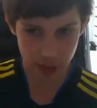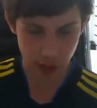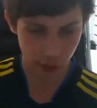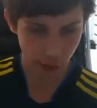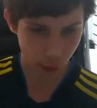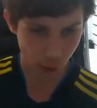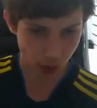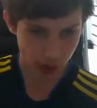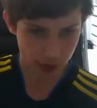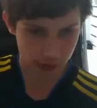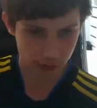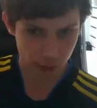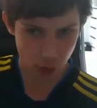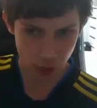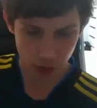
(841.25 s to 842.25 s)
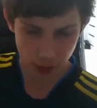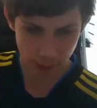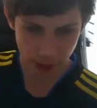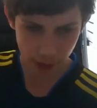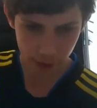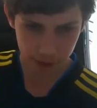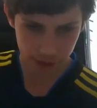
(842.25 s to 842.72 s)
Uh, quite what
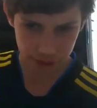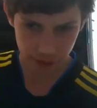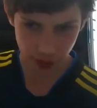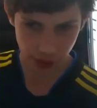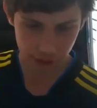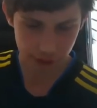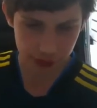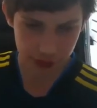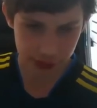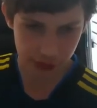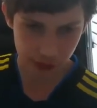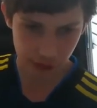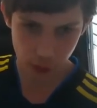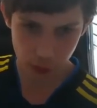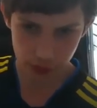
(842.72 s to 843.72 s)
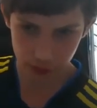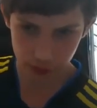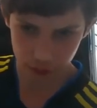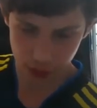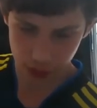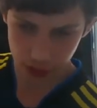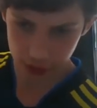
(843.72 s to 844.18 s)
about? I think he's fought
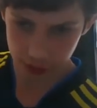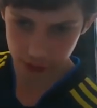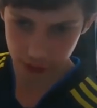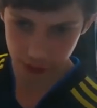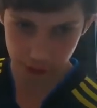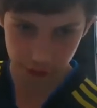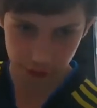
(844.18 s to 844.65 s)
in a, a